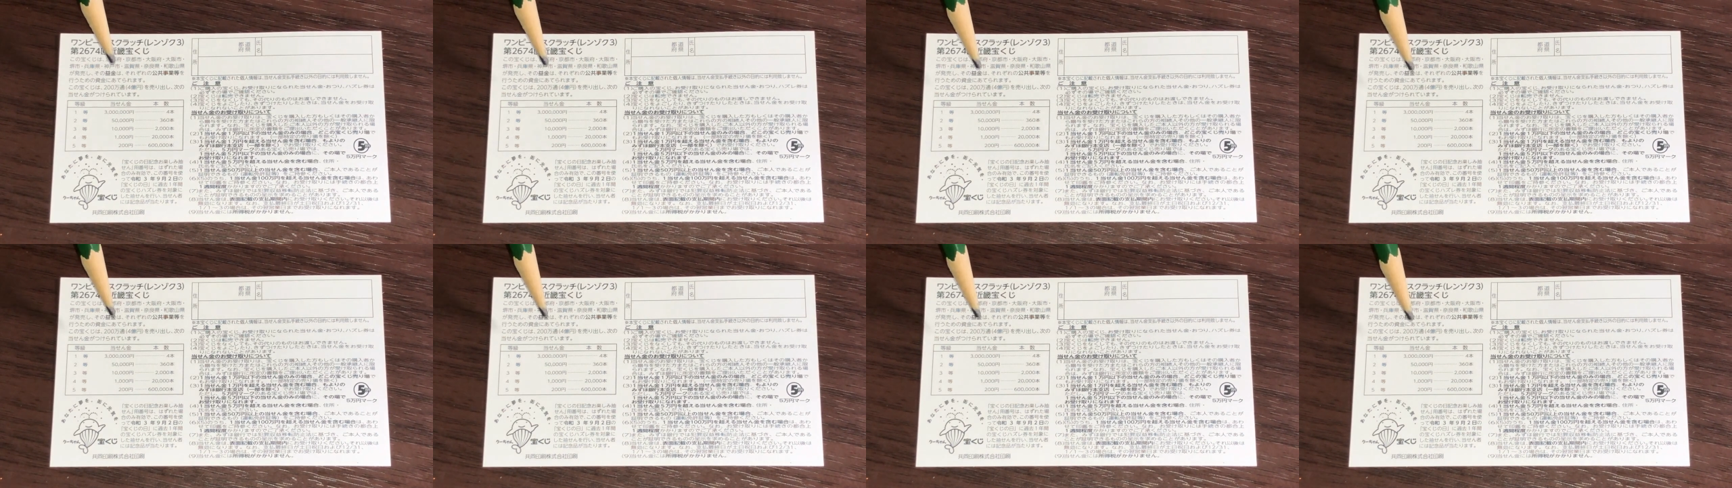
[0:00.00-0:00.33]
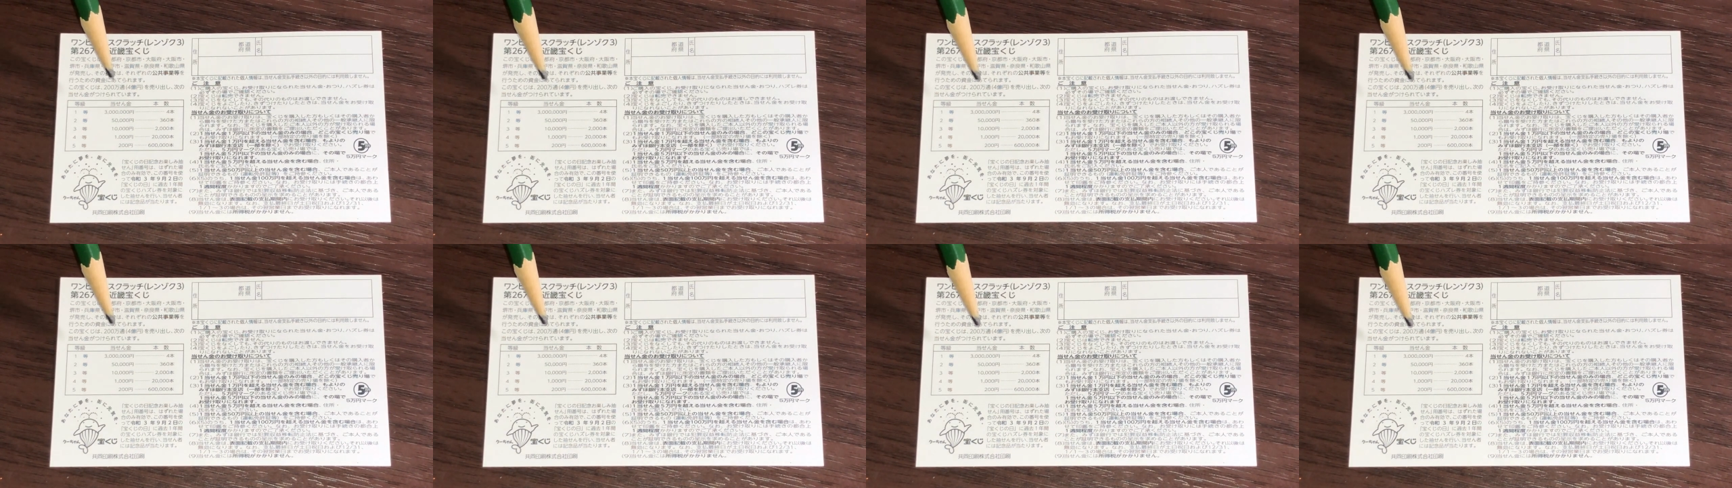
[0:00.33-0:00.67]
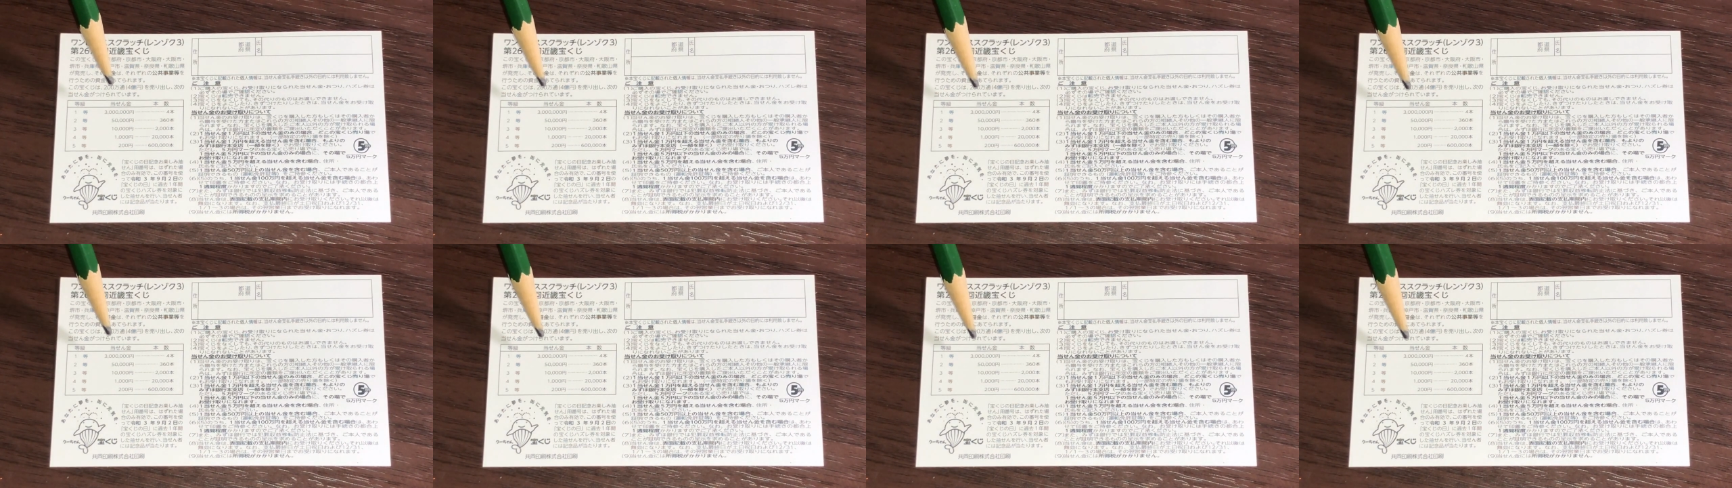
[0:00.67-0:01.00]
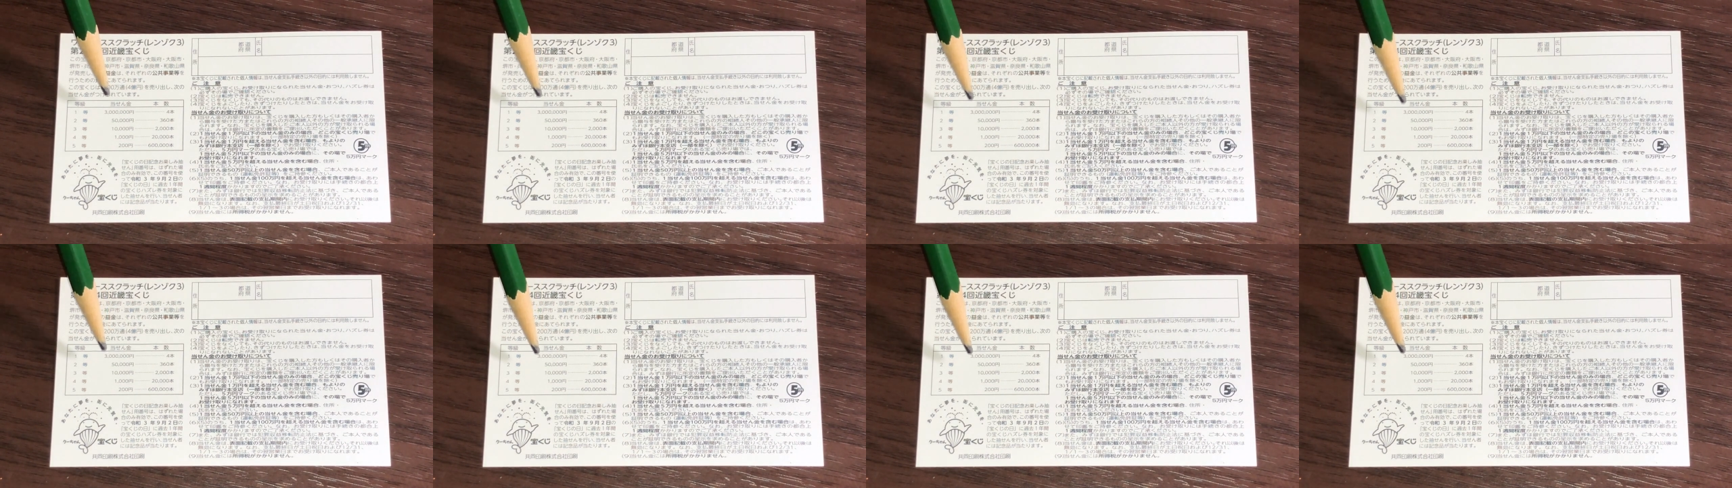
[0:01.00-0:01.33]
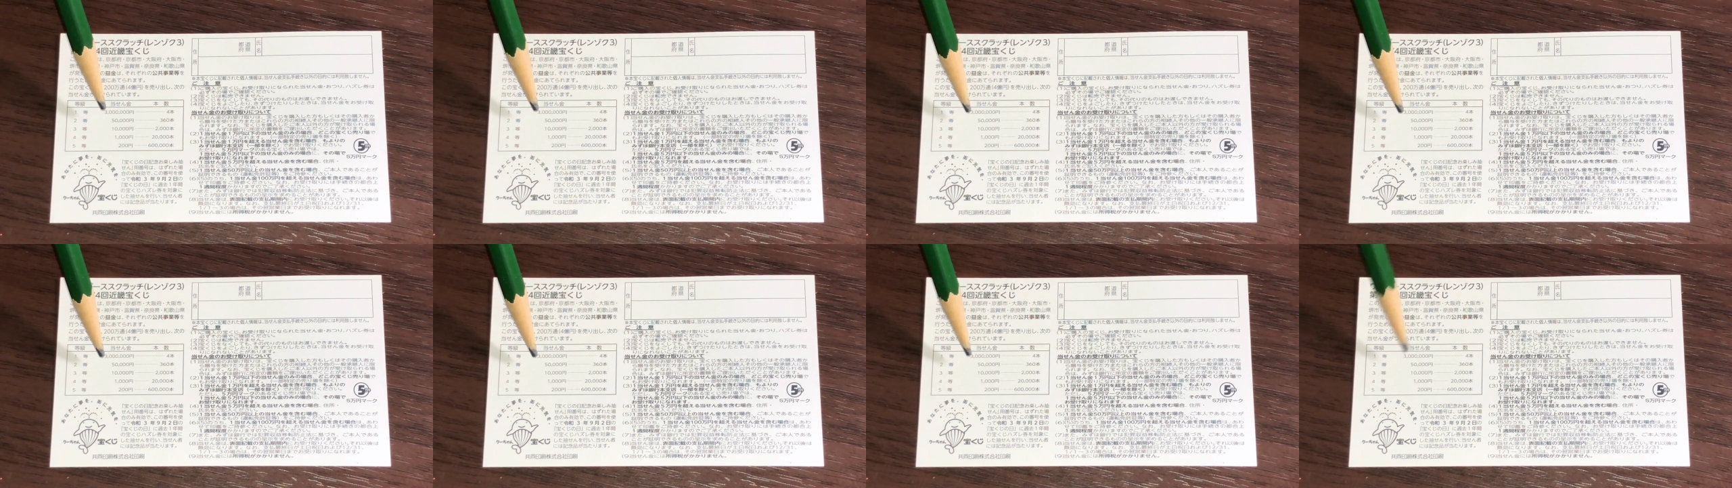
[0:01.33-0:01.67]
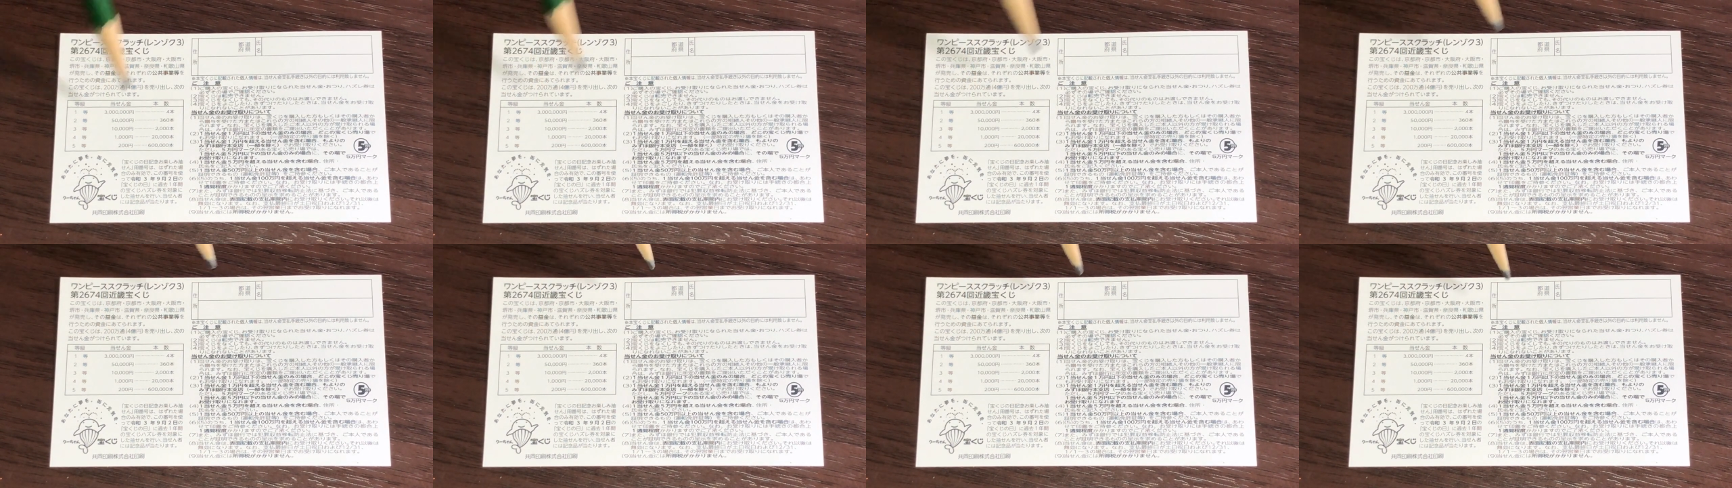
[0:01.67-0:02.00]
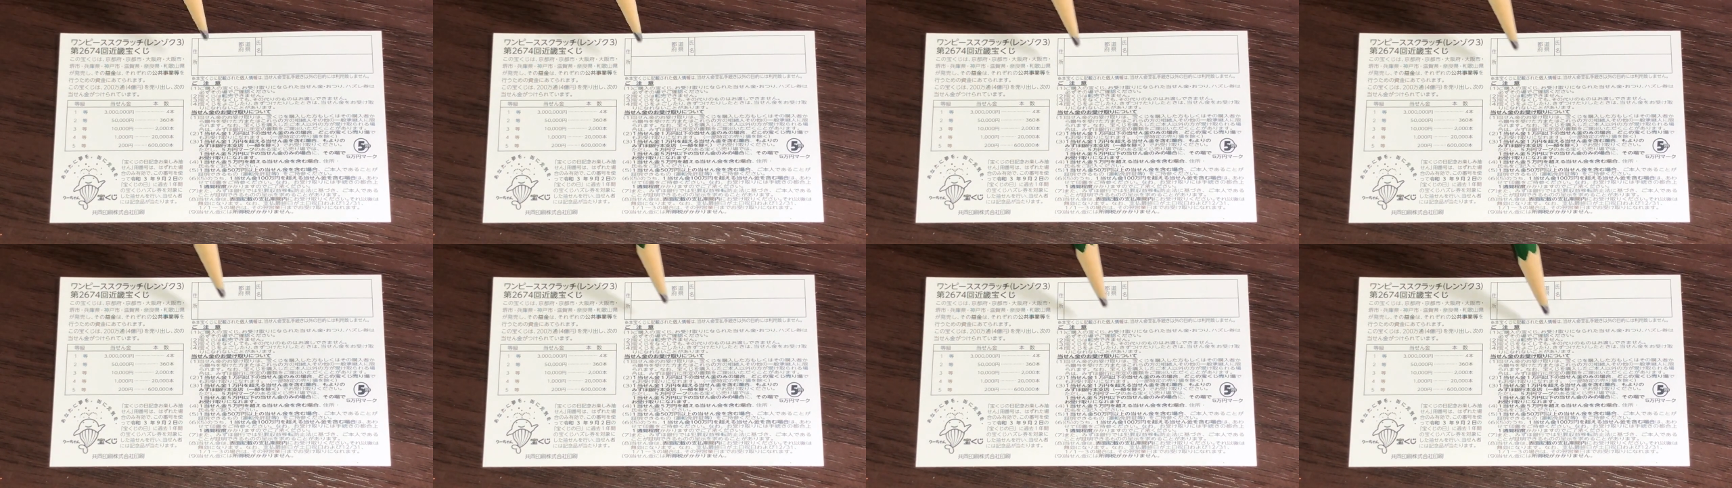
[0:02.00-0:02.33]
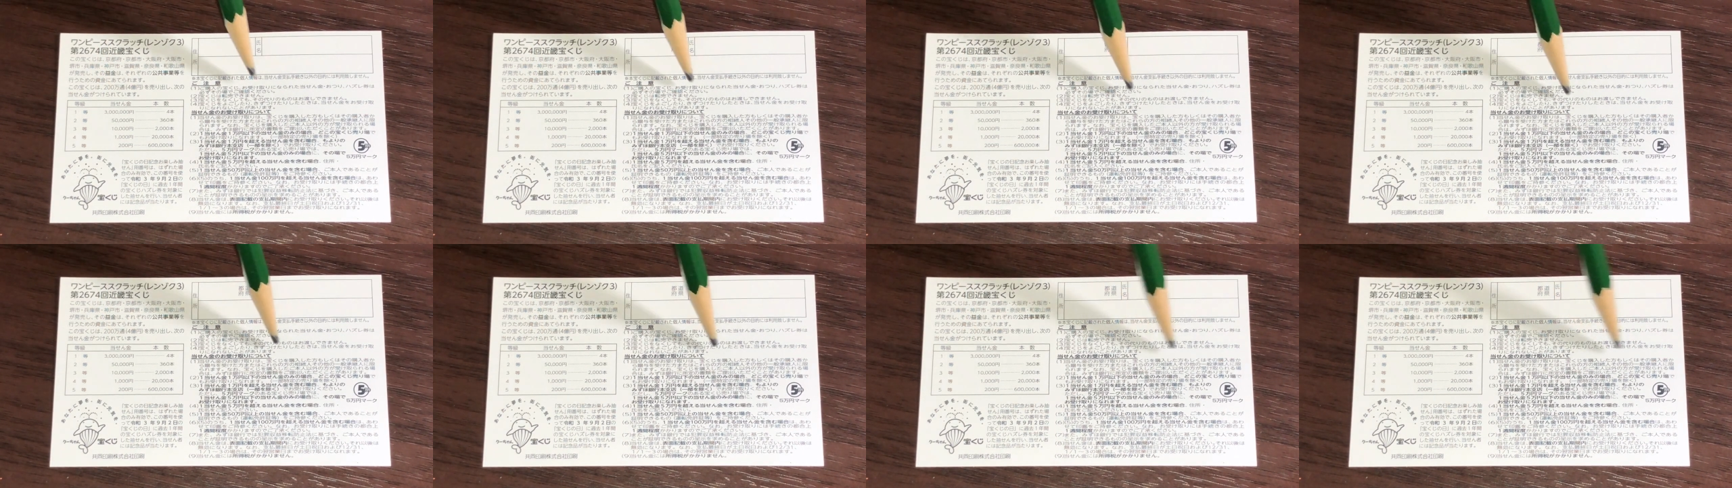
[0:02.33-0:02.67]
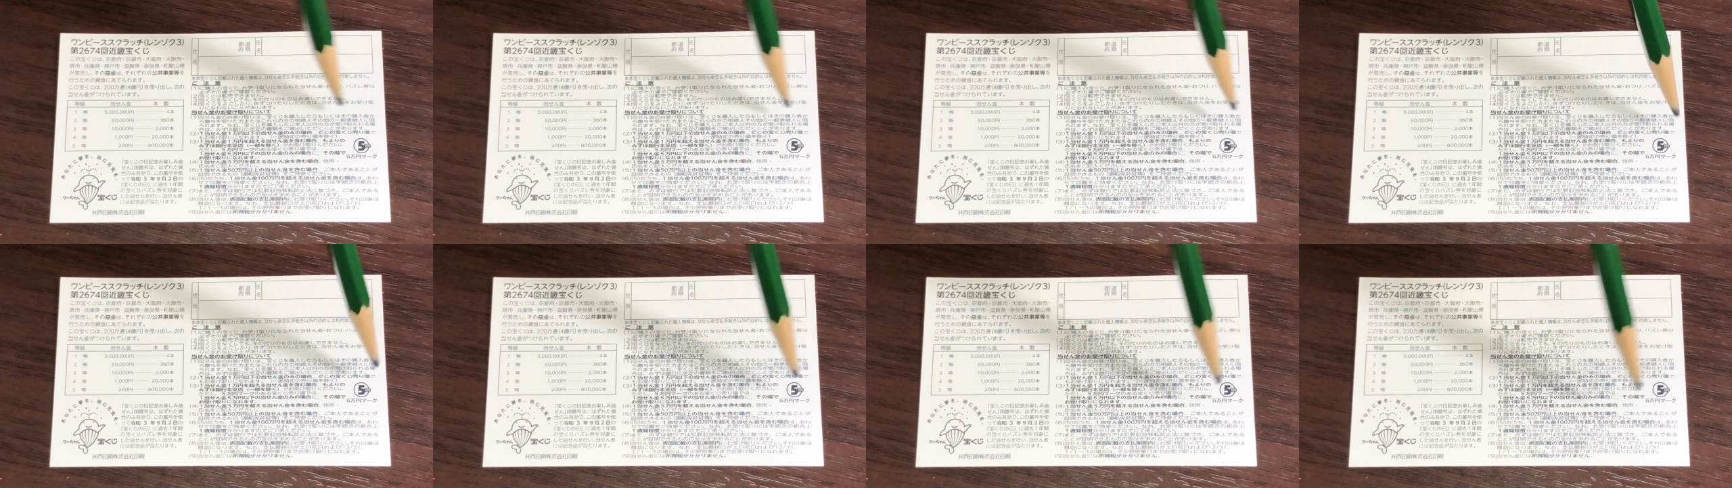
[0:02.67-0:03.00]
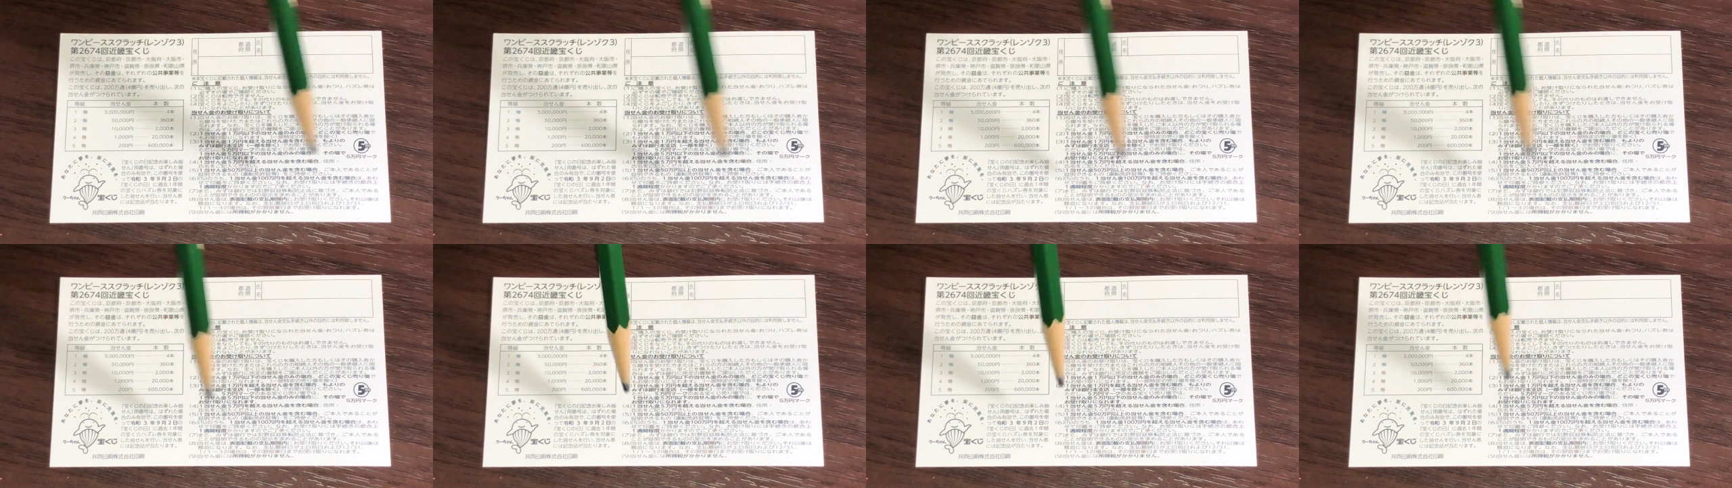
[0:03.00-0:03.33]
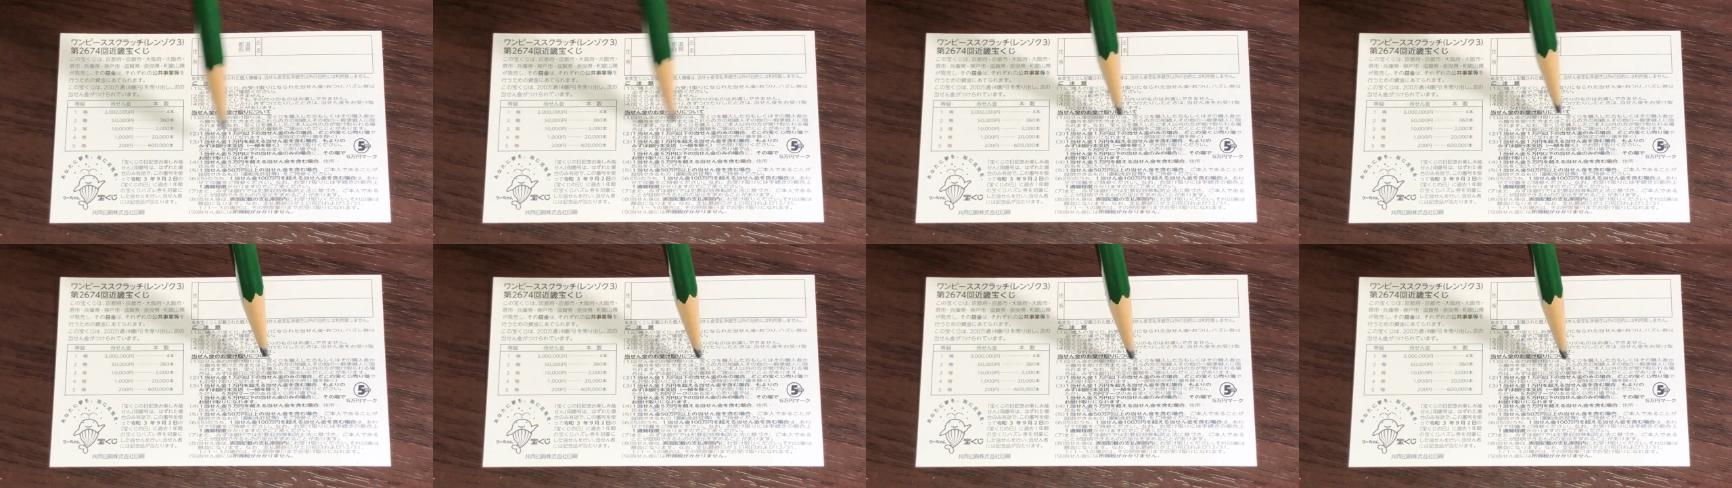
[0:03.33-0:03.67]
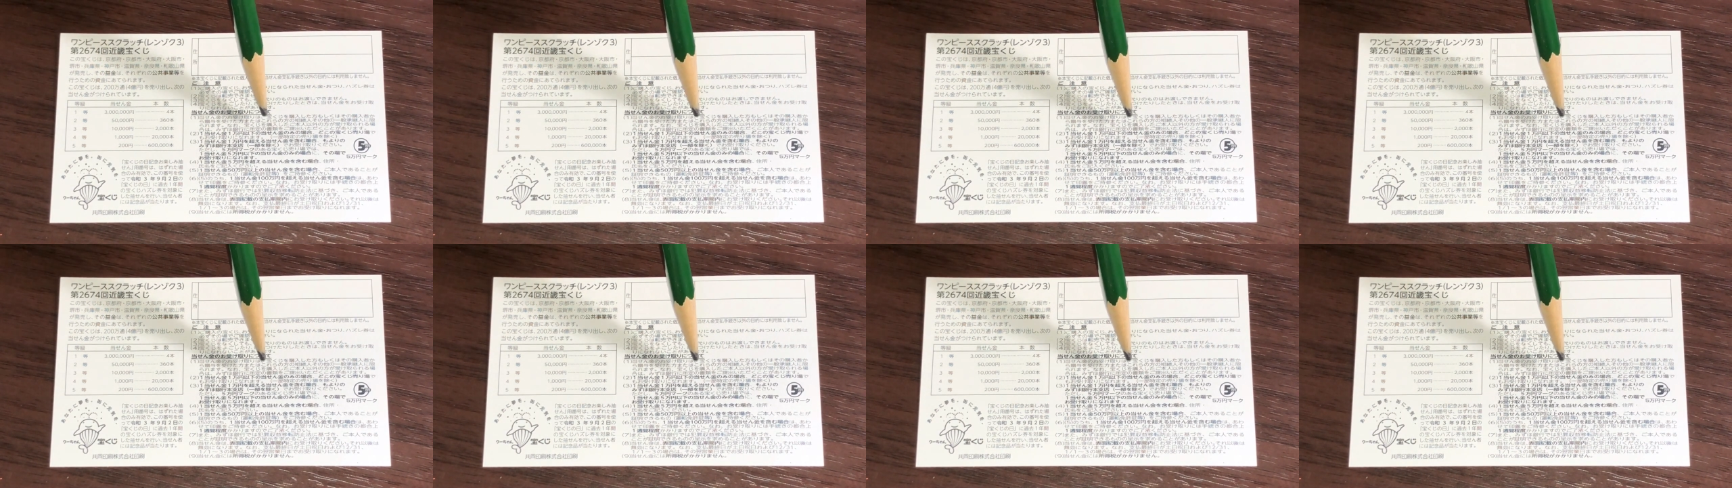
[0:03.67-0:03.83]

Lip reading: (no speaker visible)